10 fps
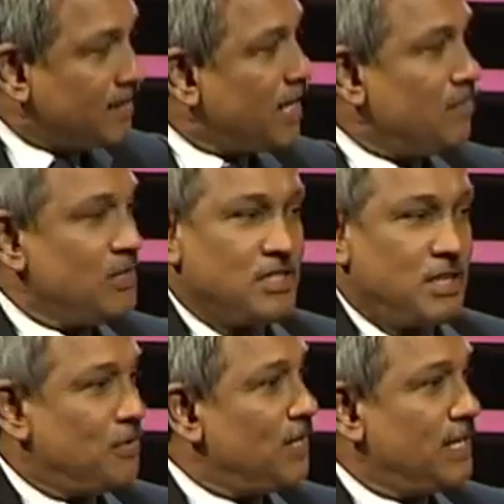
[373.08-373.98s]
can be
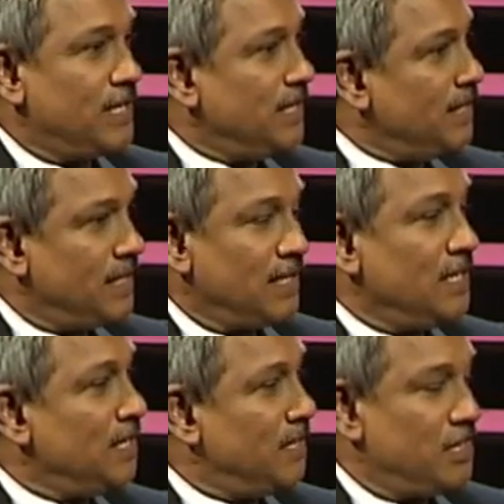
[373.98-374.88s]
stipulated in the
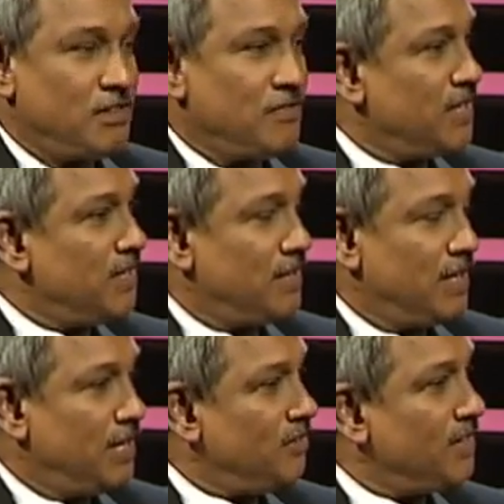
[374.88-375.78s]
letter
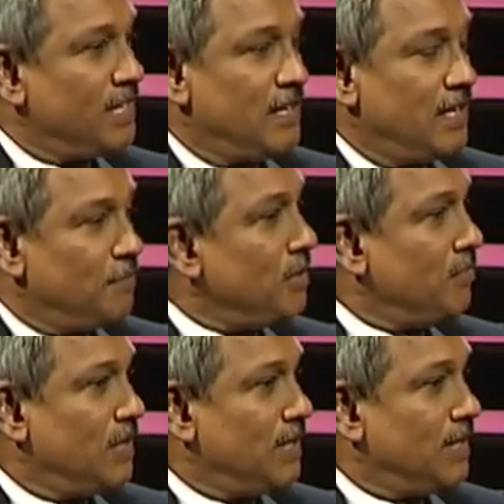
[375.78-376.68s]
of
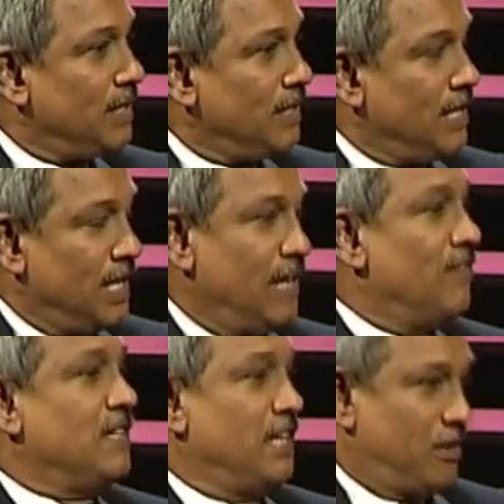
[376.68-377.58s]
appointment.
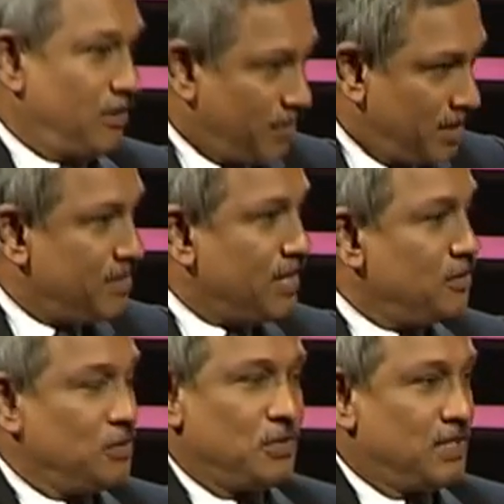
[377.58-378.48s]
Even the letter of contract
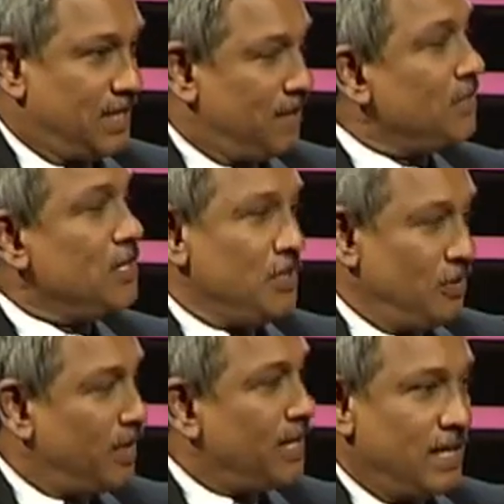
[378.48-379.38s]
also the same.
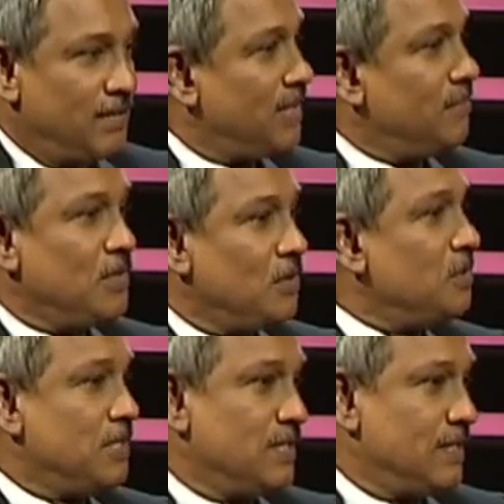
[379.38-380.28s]
You can have some
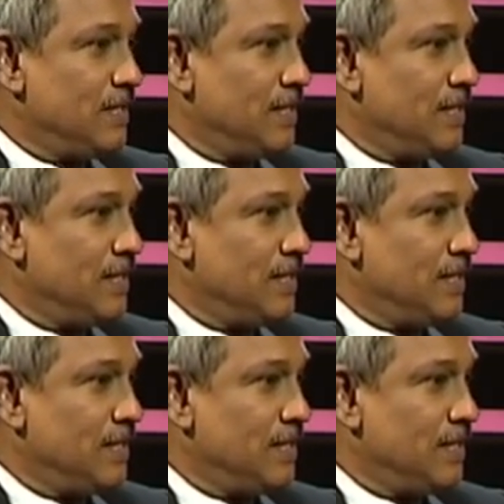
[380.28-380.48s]
clauses.